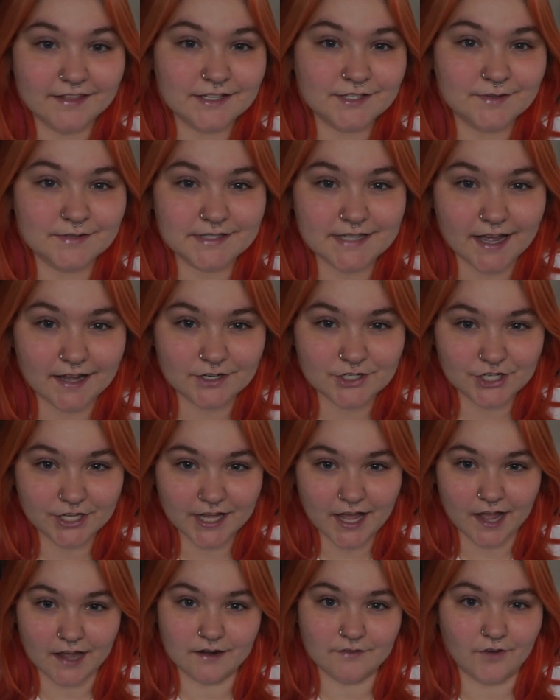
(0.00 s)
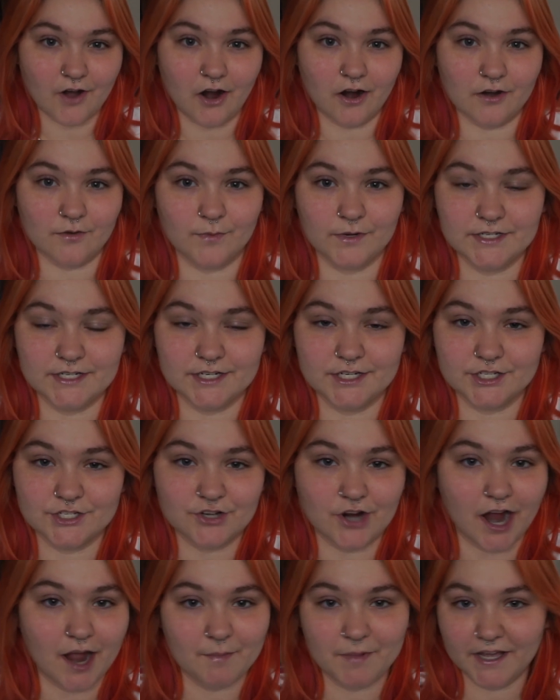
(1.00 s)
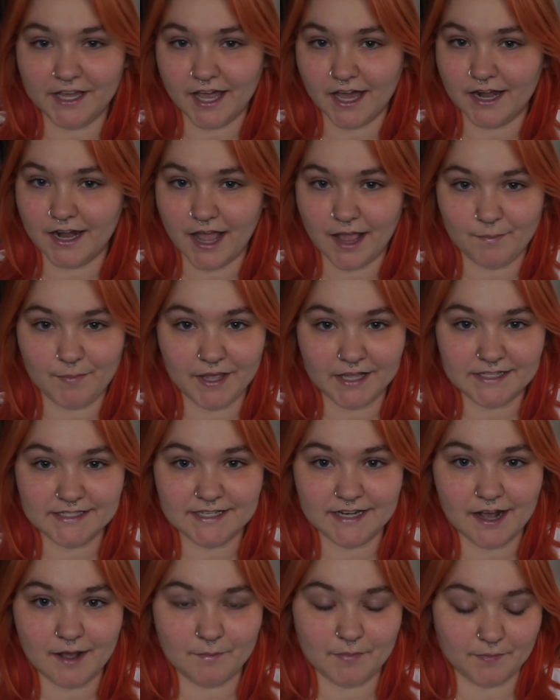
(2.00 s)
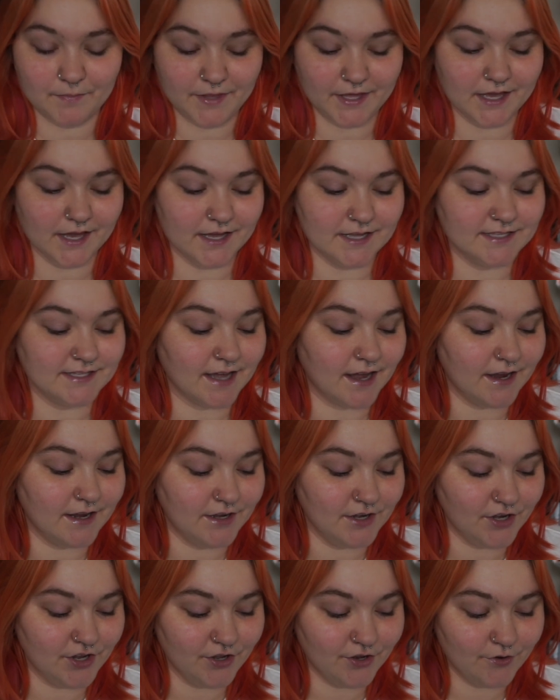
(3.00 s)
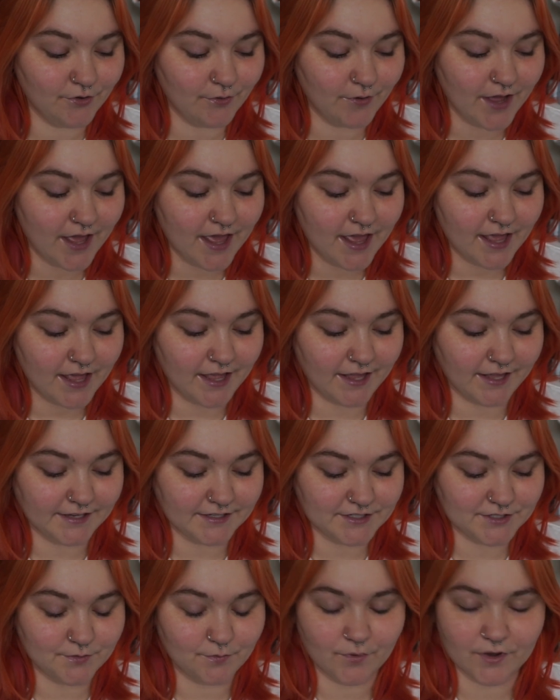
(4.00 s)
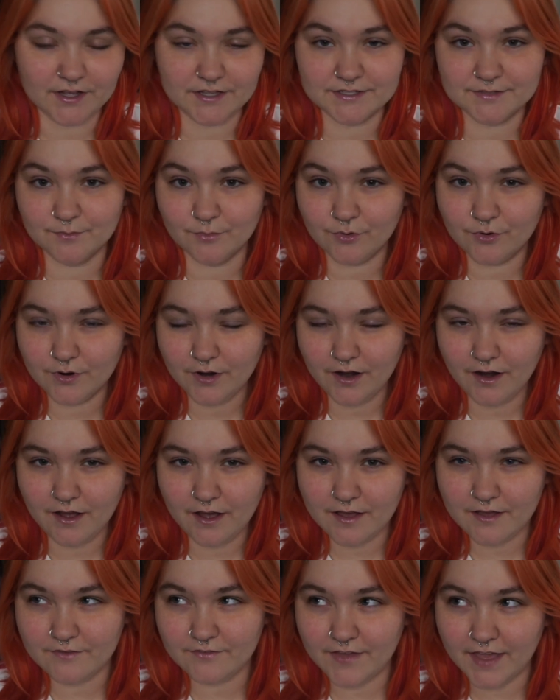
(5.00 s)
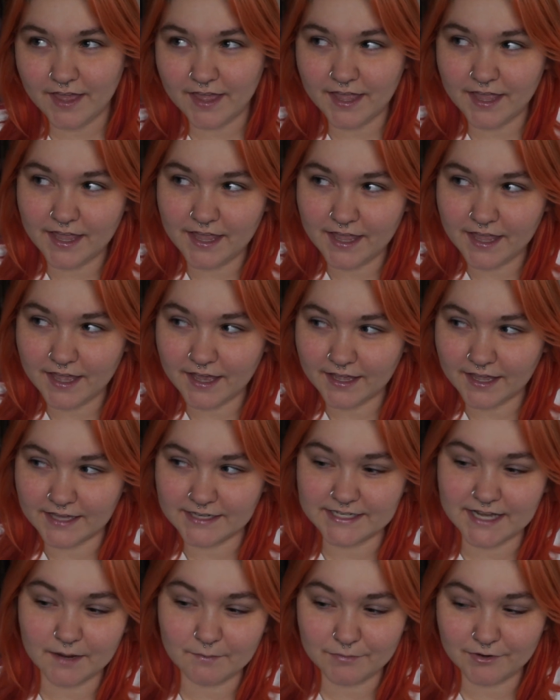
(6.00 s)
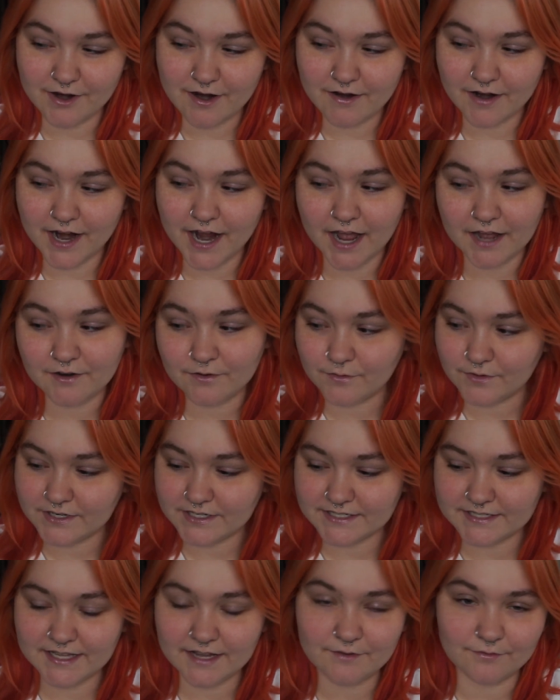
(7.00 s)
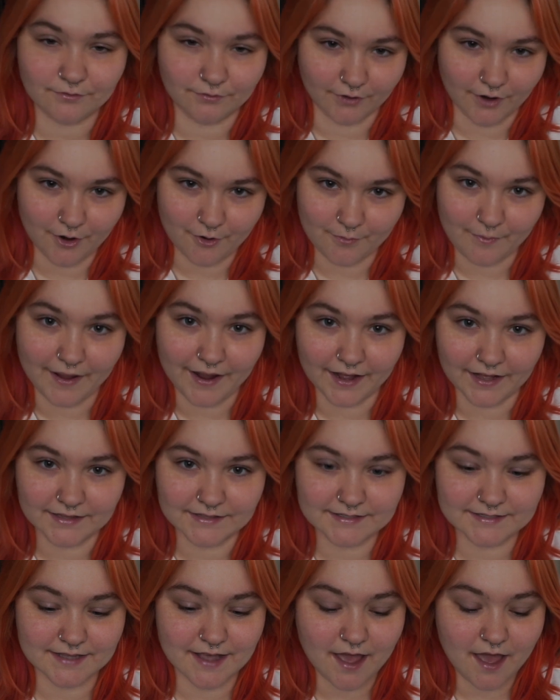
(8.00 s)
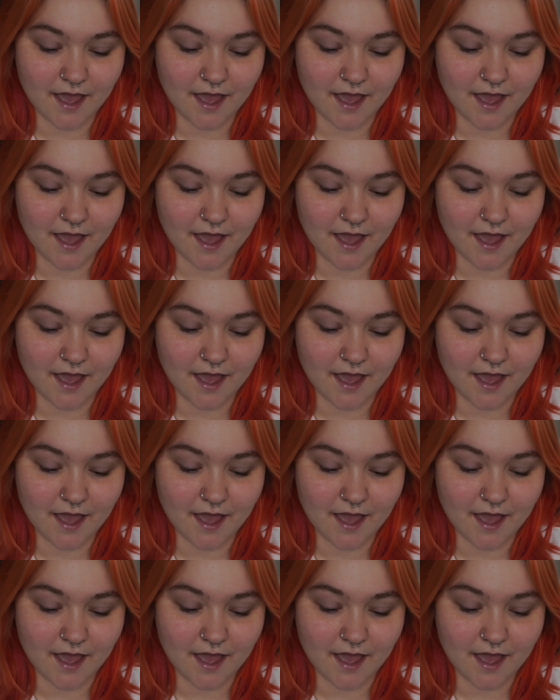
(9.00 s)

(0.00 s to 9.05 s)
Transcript: This one's actually kind of a hard one to describe. Again, I picked it up because I knew it was more of a contemporary, I don't want to say romance,